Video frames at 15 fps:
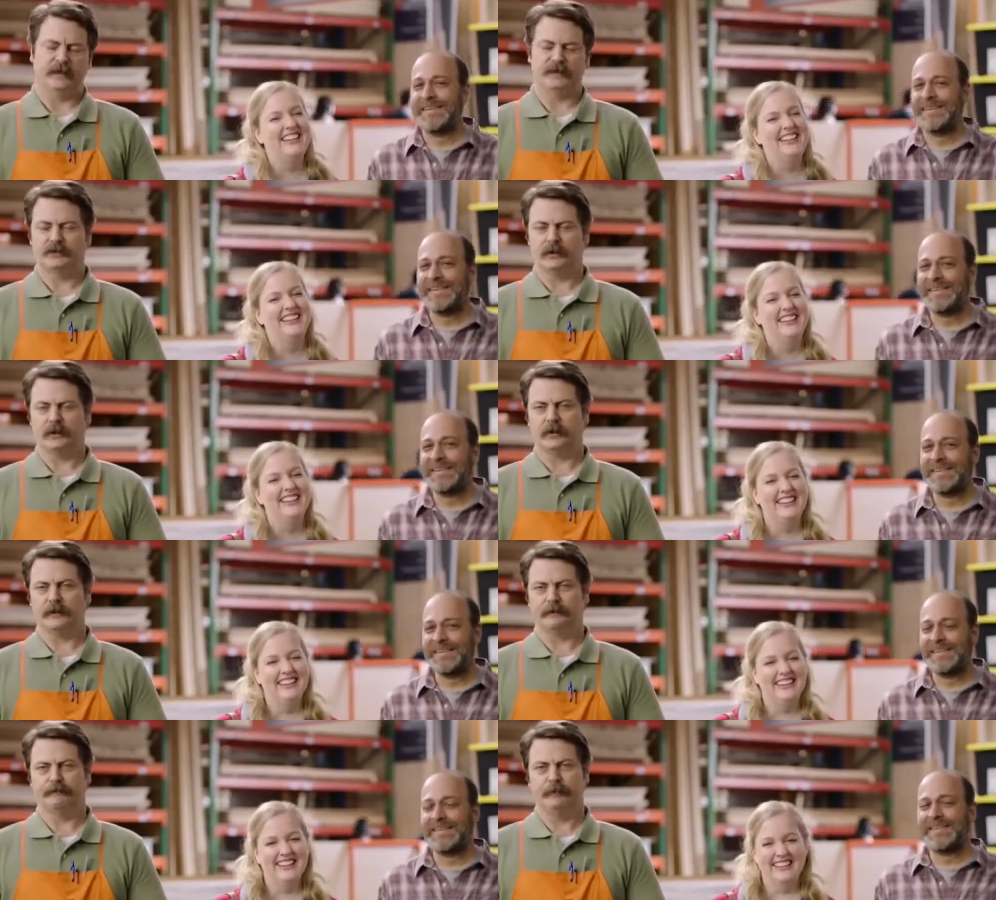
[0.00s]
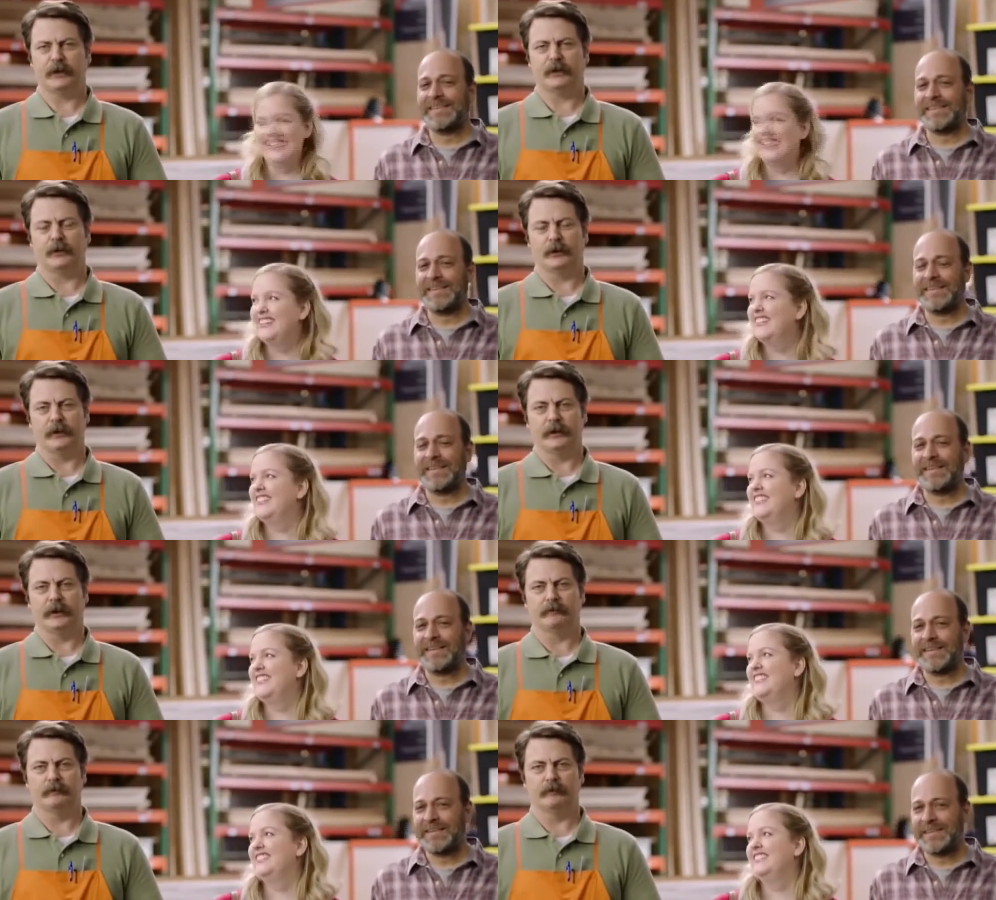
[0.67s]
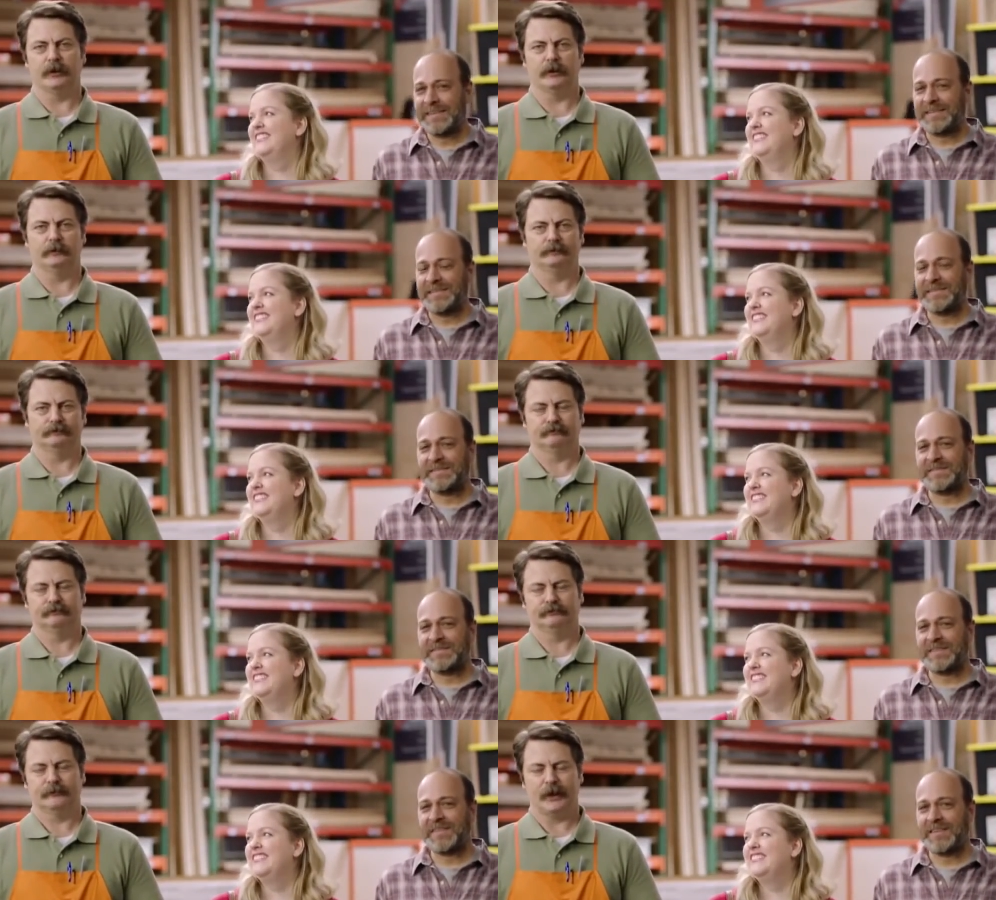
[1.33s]
Speaker 1: they started bickering, but
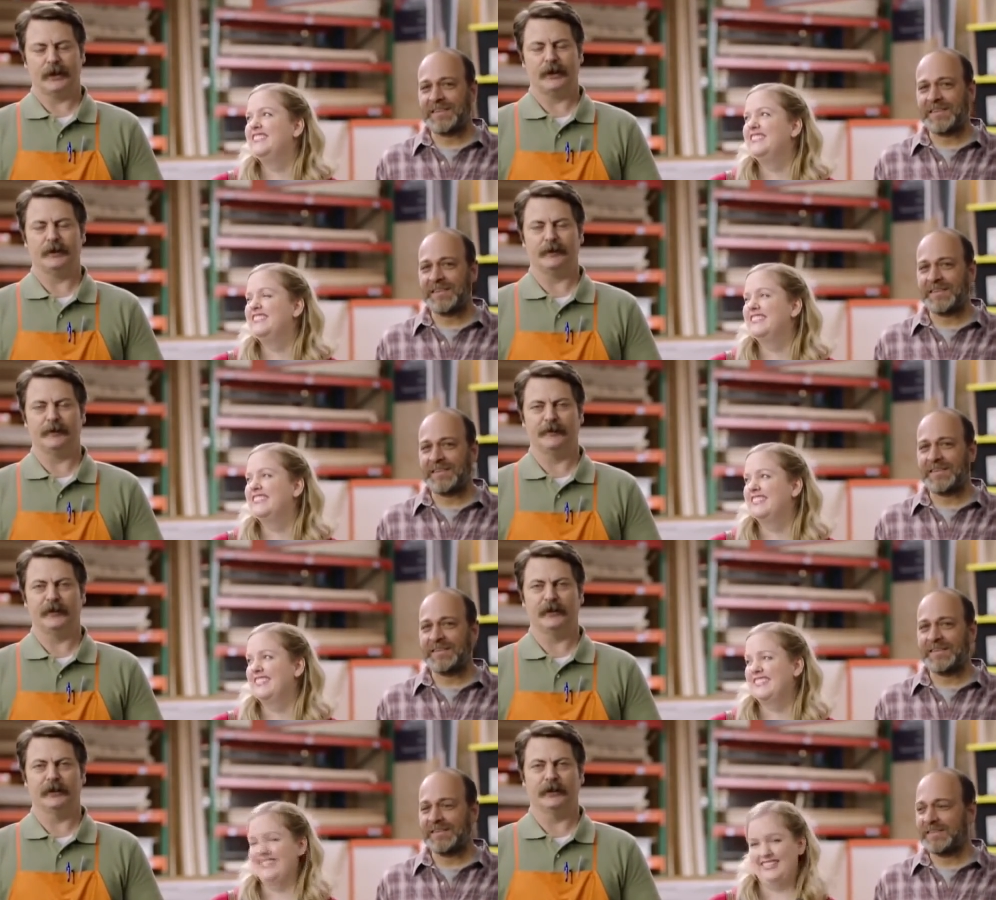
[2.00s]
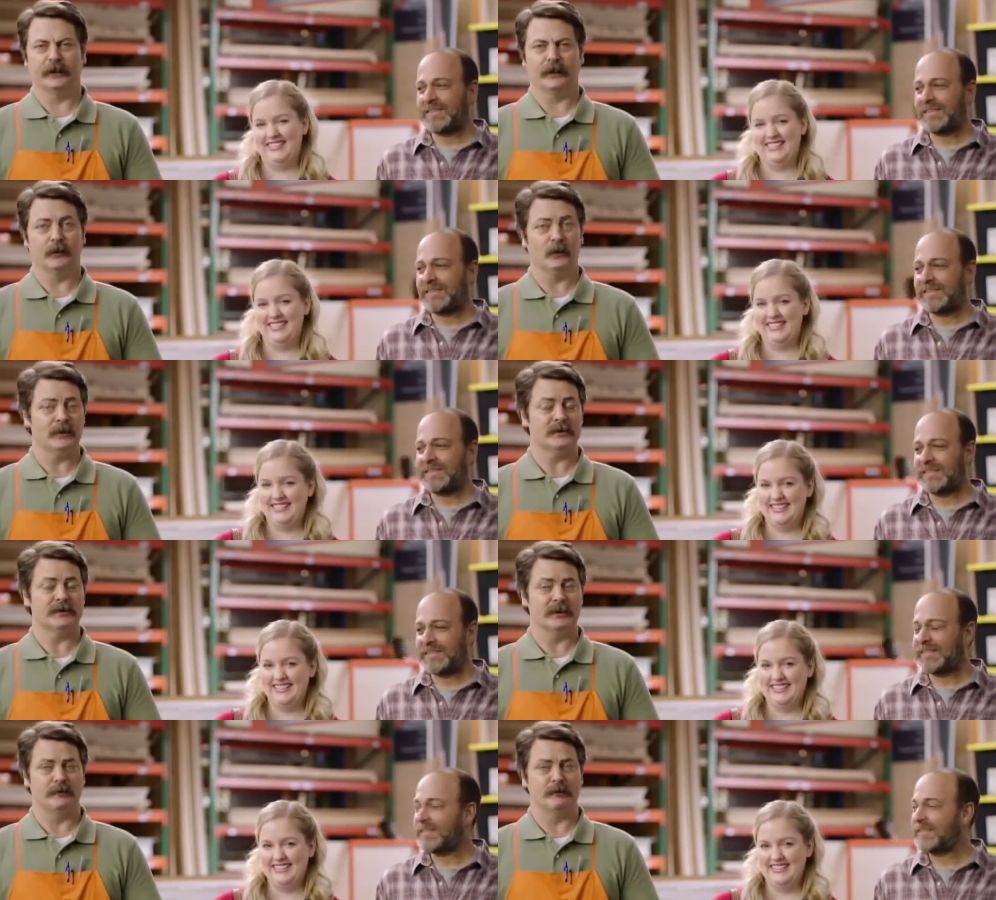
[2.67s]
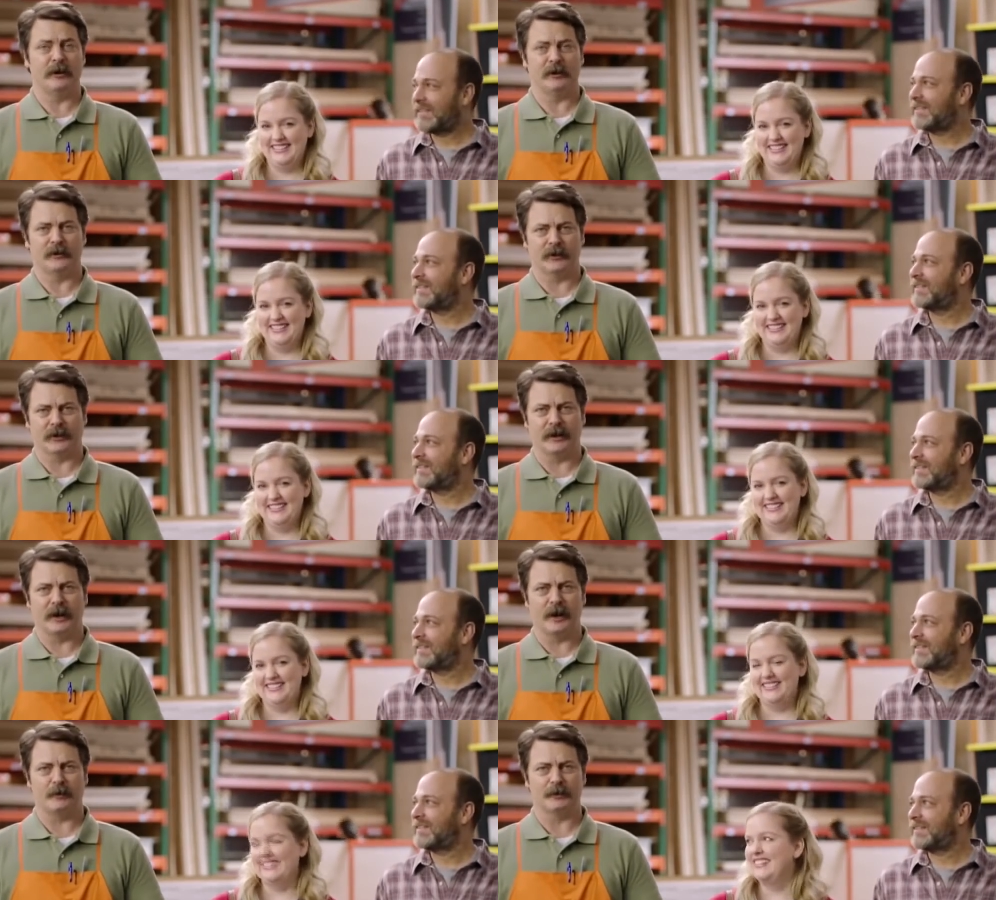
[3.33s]
I had a feeling it wasn't about the
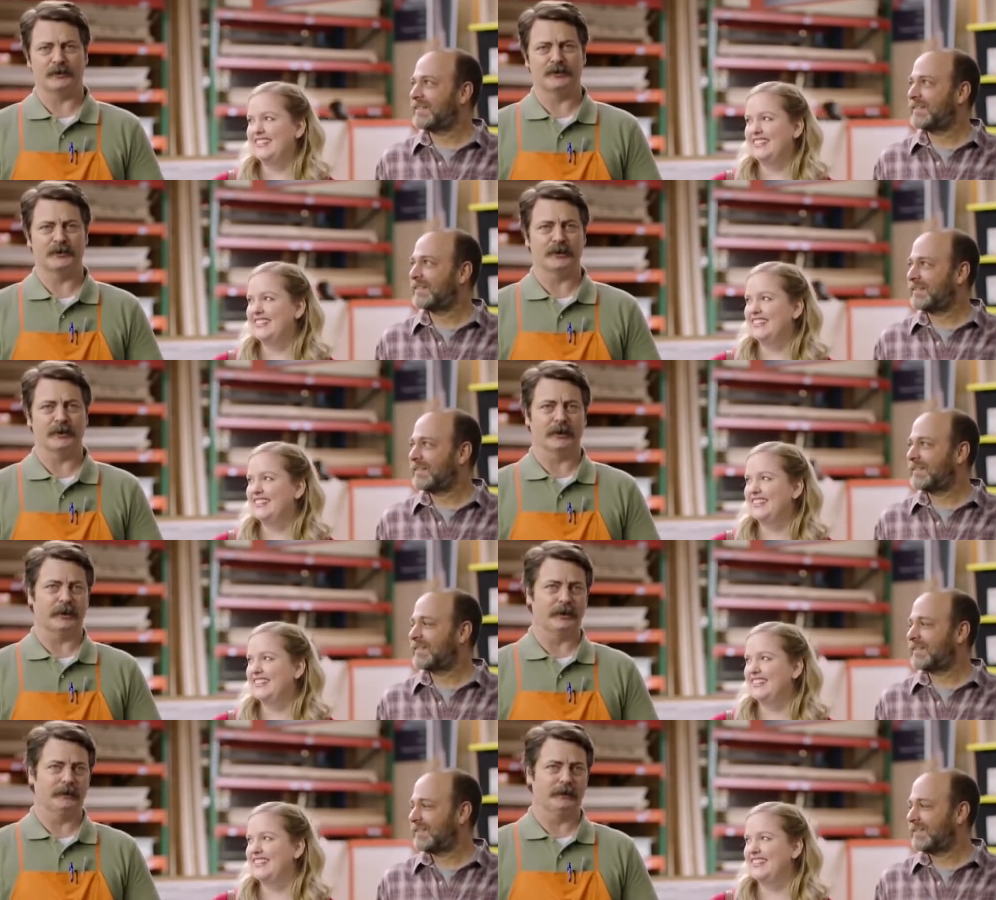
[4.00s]
copper sink.